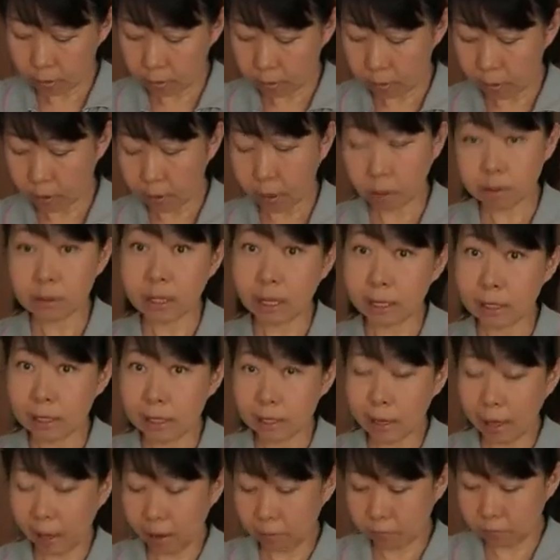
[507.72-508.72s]
in our
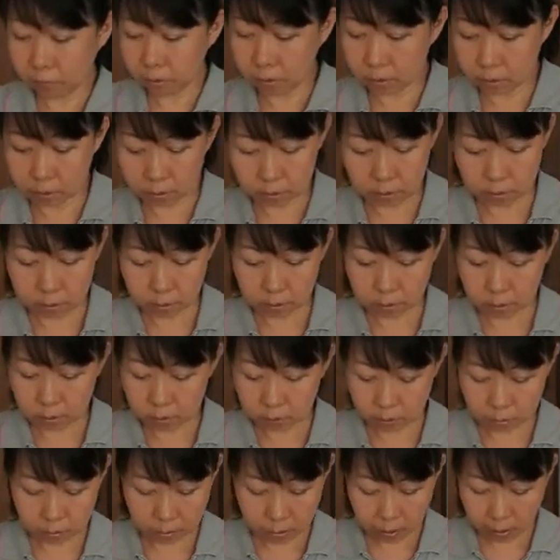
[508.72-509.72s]
daily lives.
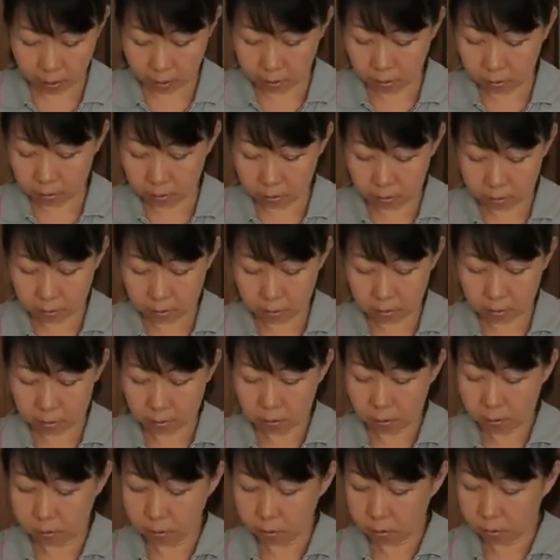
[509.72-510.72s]
Okay,
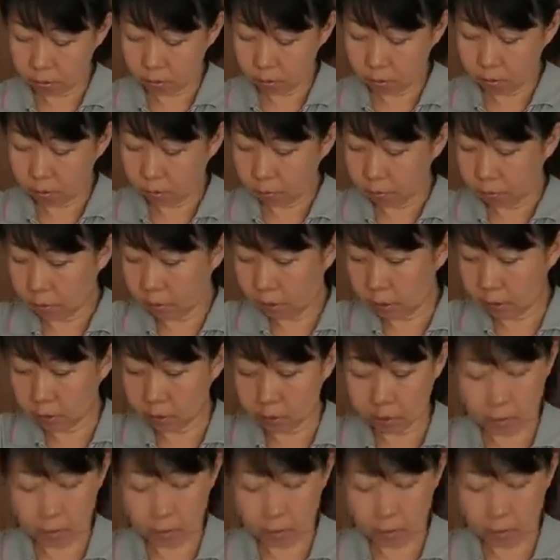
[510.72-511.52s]
so put this